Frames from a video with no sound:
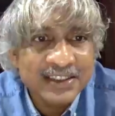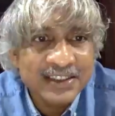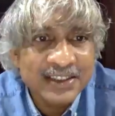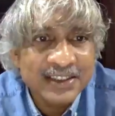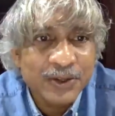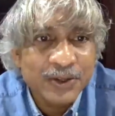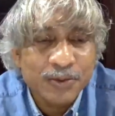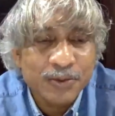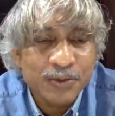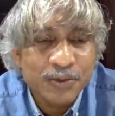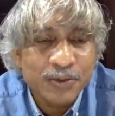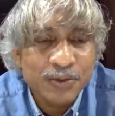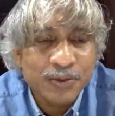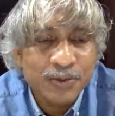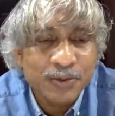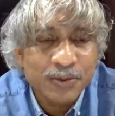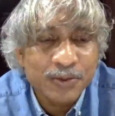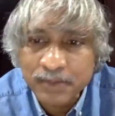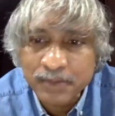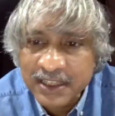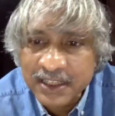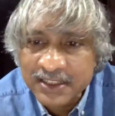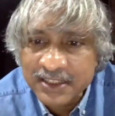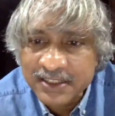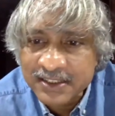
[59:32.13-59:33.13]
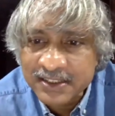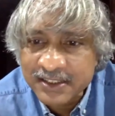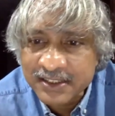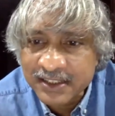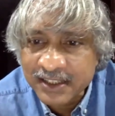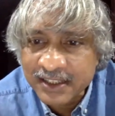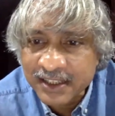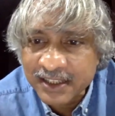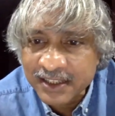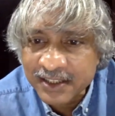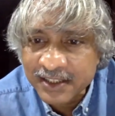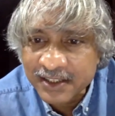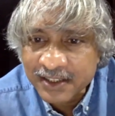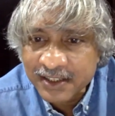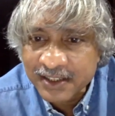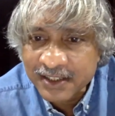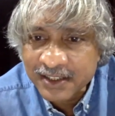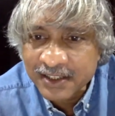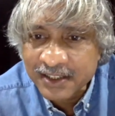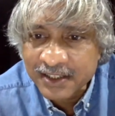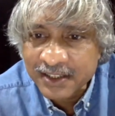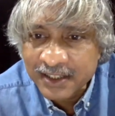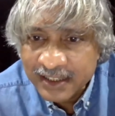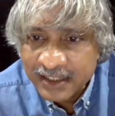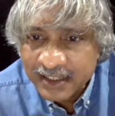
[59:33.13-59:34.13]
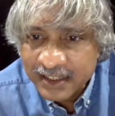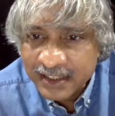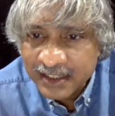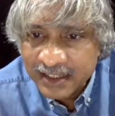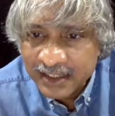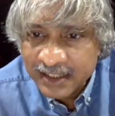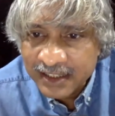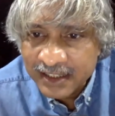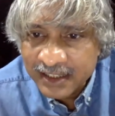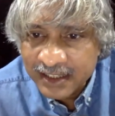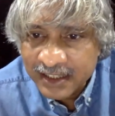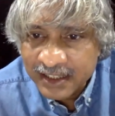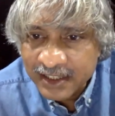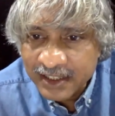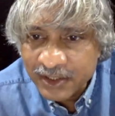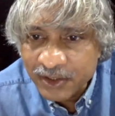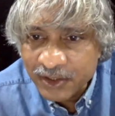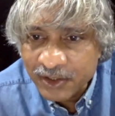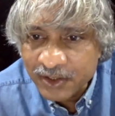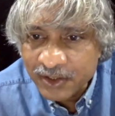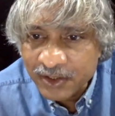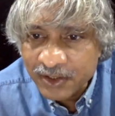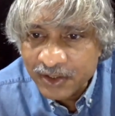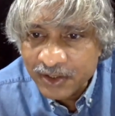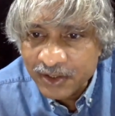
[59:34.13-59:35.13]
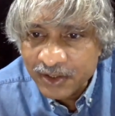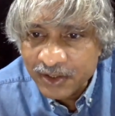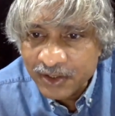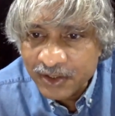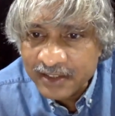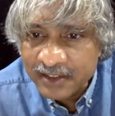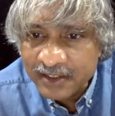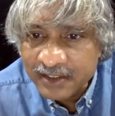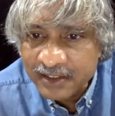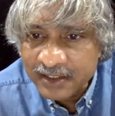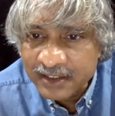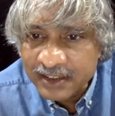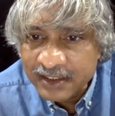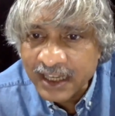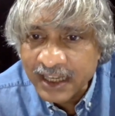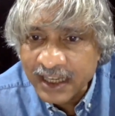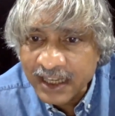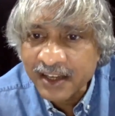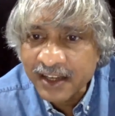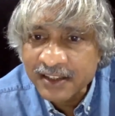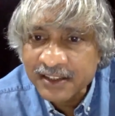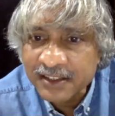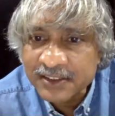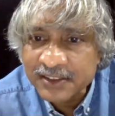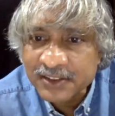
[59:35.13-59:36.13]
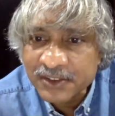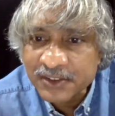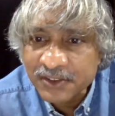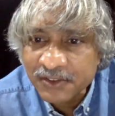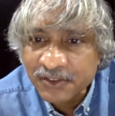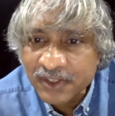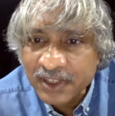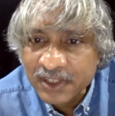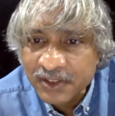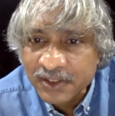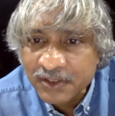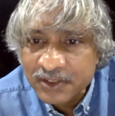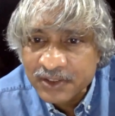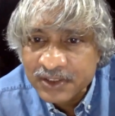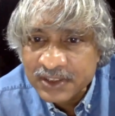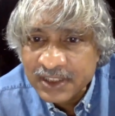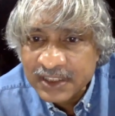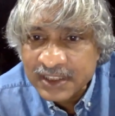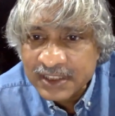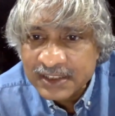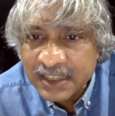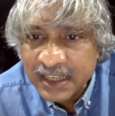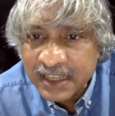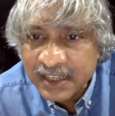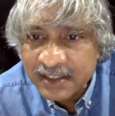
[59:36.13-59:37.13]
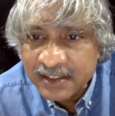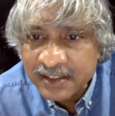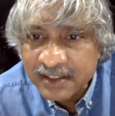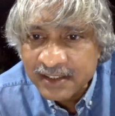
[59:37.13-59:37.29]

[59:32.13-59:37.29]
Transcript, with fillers: your mind, please, uh, you know, write. Yeah. So one question is that